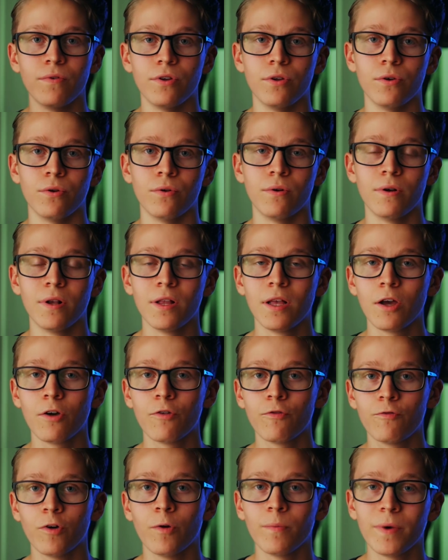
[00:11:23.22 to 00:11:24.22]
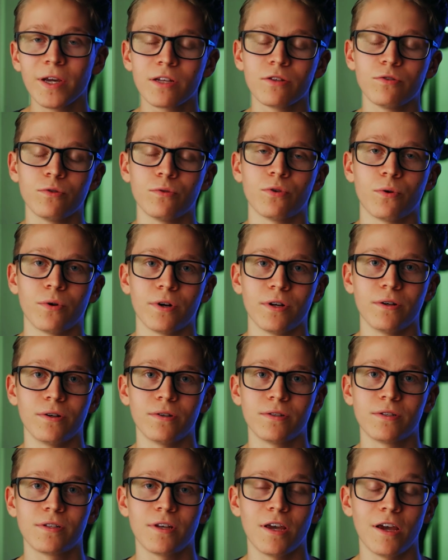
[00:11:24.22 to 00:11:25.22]
new filmmaking
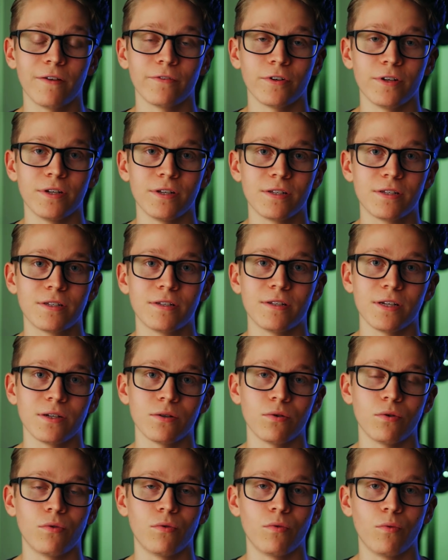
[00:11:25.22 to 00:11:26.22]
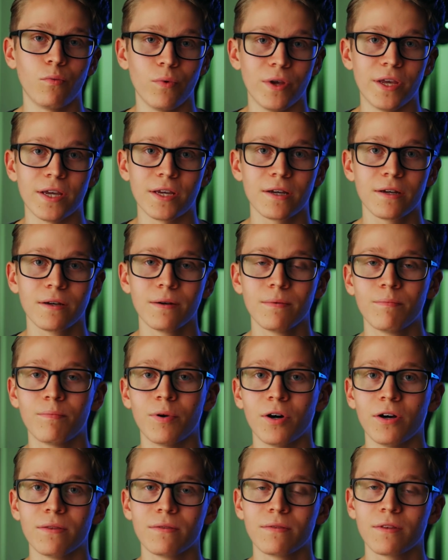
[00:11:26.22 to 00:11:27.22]
tutorials every single week.
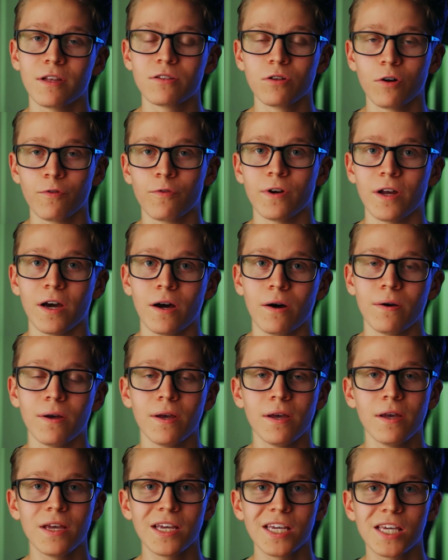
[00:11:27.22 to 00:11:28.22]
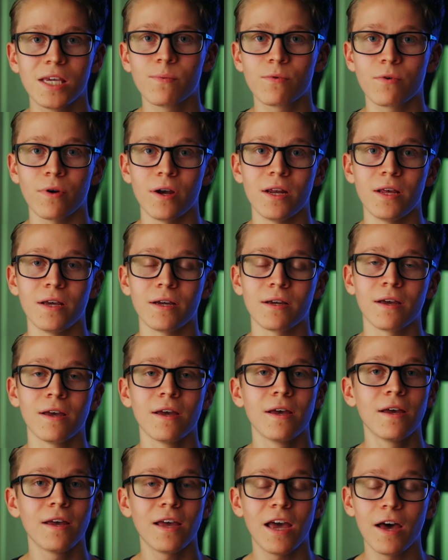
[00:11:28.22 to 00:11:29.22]
But that's all for now. Keep creating,
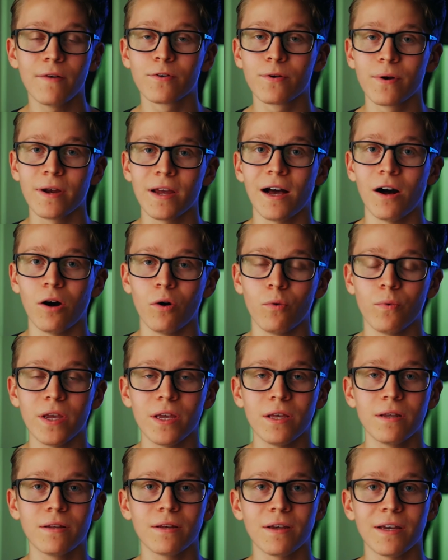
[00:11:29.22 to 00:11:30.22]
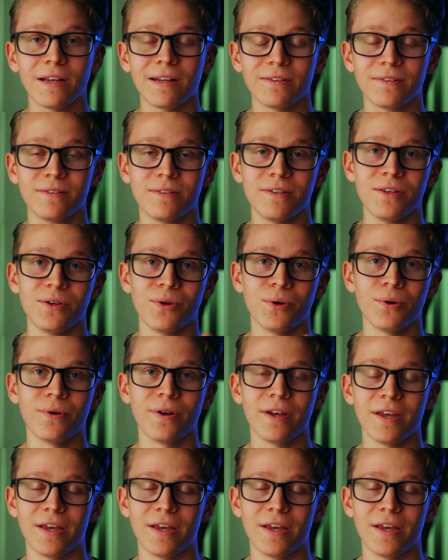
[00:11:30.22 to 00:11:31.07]
have a great Halloween, and I'll see you